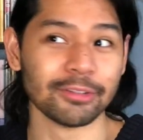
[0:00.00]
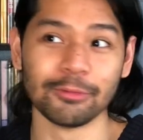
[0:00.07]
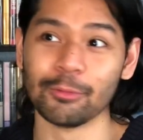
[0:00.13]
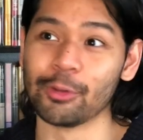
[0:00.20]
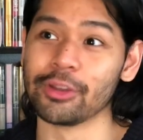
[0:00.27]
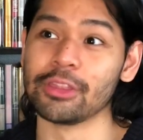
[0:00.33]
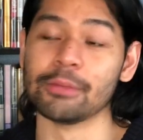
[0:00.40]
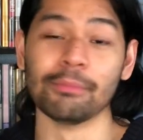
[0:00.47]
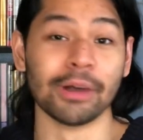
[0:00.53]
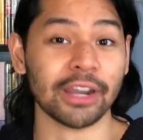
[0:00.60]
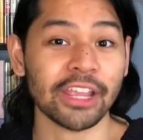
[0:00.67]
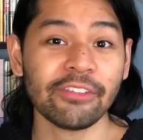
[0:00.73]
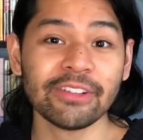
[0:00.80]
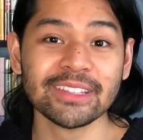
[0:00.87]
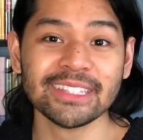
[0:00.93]
Where the
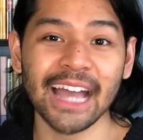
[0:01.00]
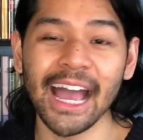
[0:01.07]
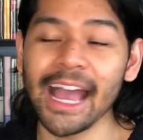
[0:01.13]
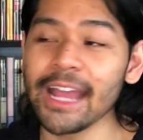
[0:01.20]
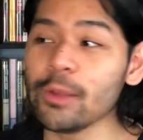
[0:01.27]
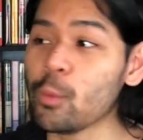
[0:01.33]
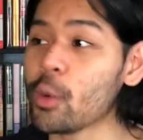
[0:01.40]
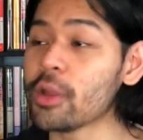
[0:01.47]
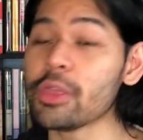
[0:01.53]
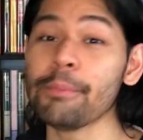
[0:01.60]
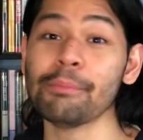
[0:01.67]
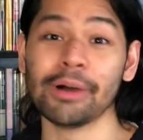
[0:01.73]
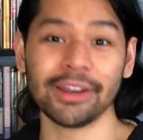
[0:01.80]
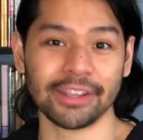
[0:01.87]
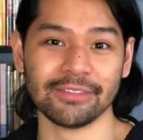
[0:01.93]
money reside, where the
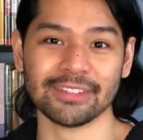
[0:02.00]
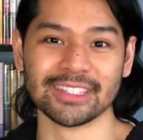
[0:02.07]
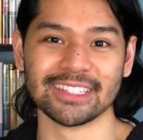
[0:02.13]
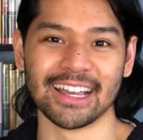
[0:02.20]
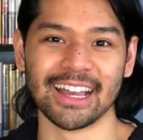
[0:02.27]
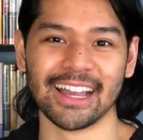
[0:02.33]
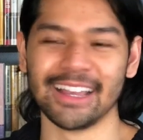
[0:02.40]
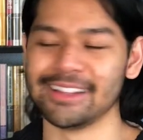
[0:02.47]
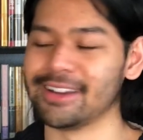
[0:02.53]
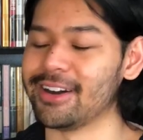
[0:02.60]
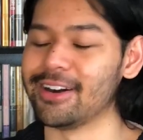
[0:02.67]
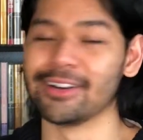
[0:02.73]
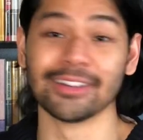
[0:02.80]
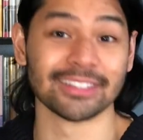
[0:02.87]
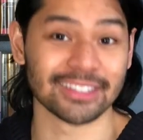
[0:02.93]
money reside,
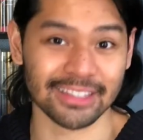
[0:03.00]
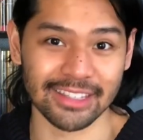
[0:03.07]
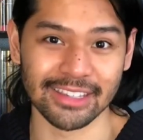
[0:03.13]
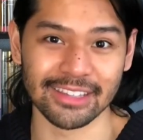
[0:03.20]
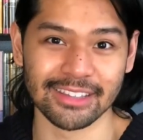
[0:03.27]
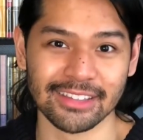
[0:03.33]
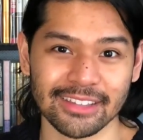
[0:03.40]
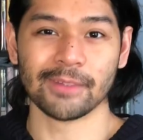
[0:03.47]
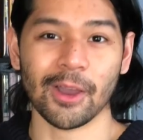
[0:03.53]
honestly.